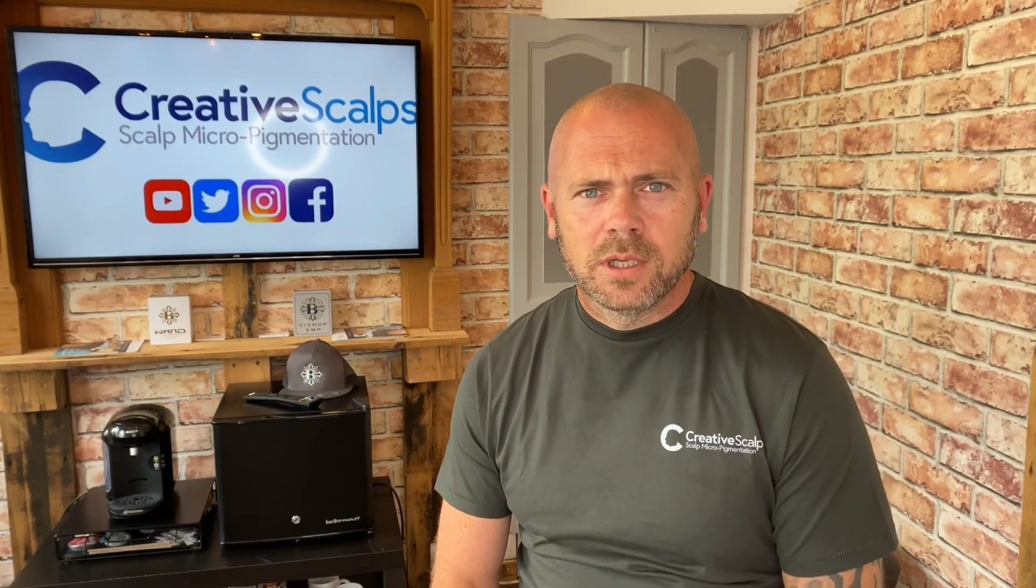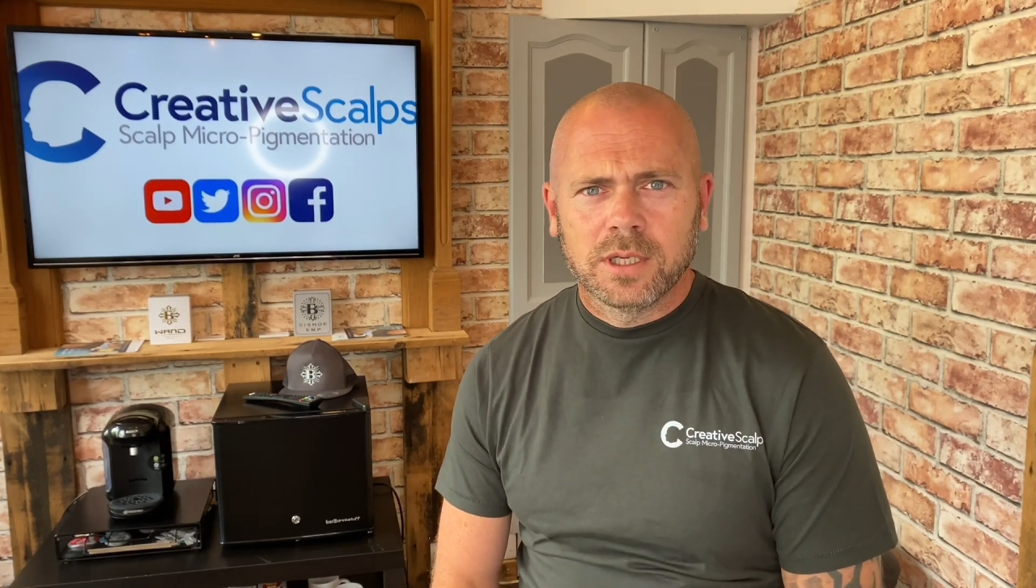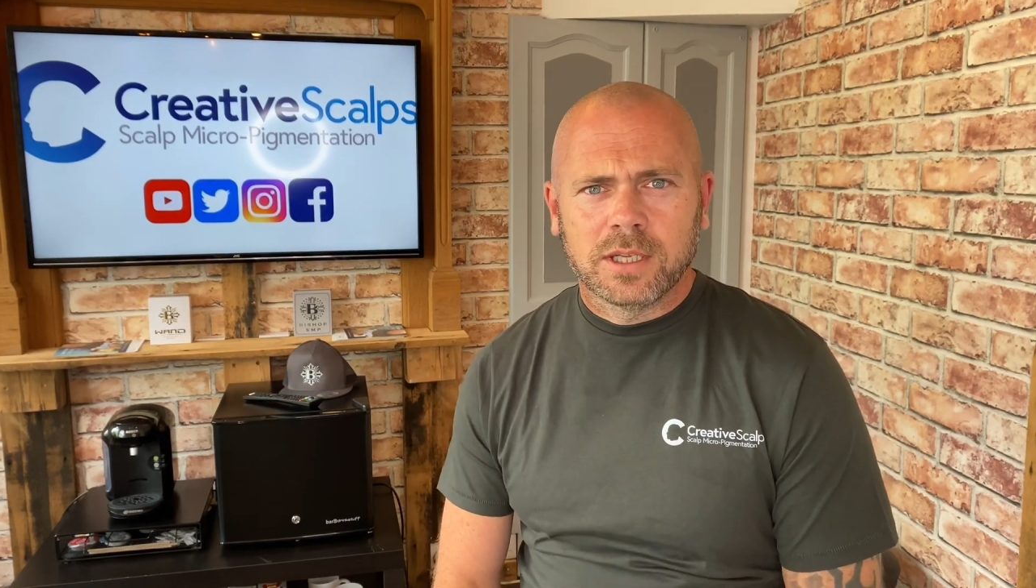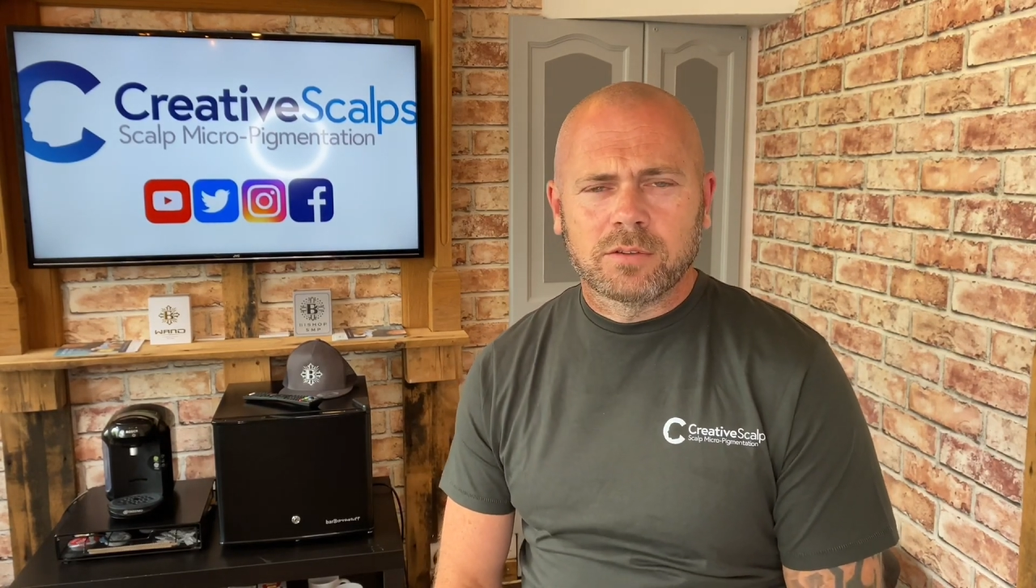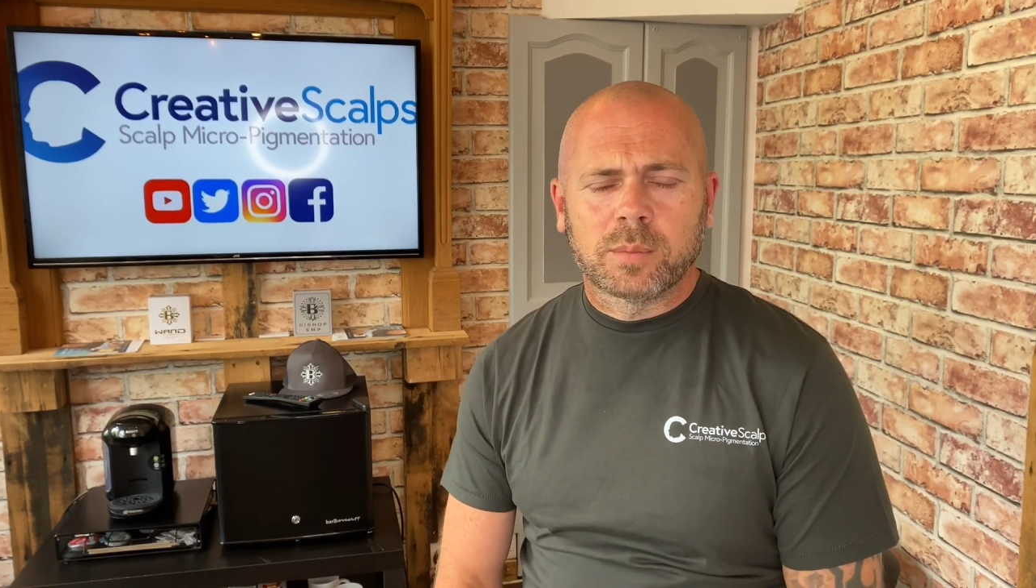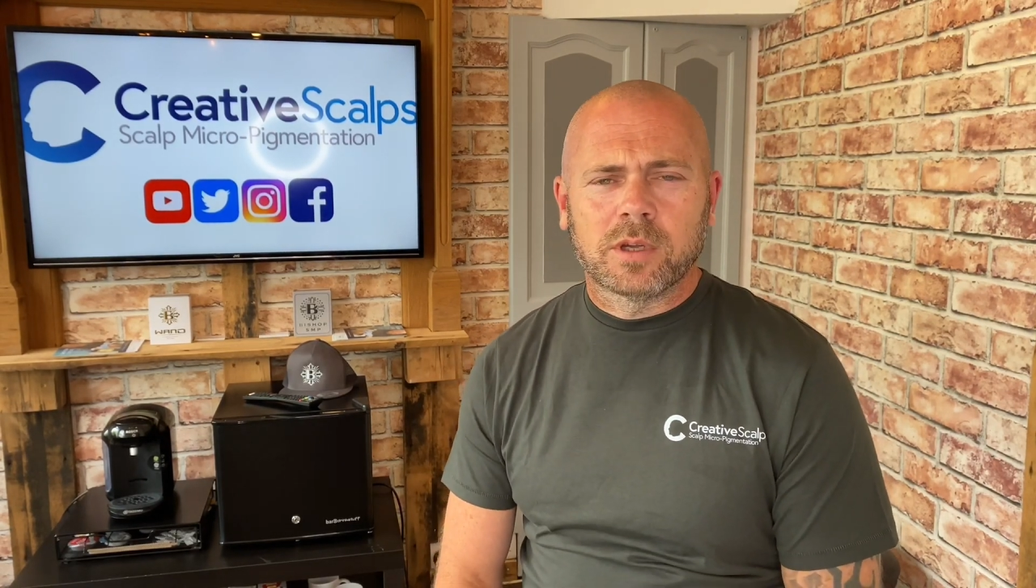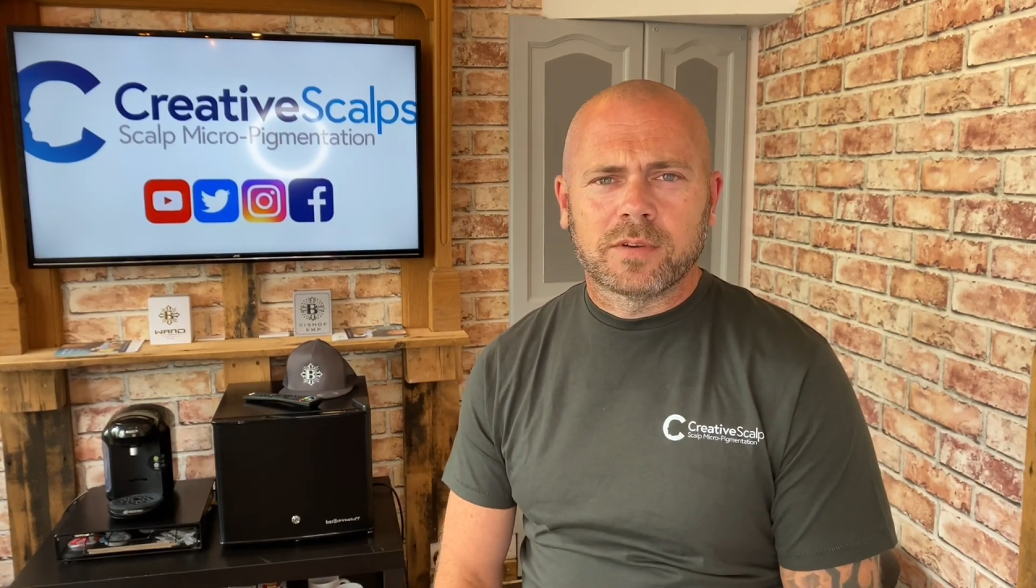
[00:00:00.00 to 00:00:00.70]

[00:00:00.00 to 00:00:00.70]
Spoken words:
give a bit of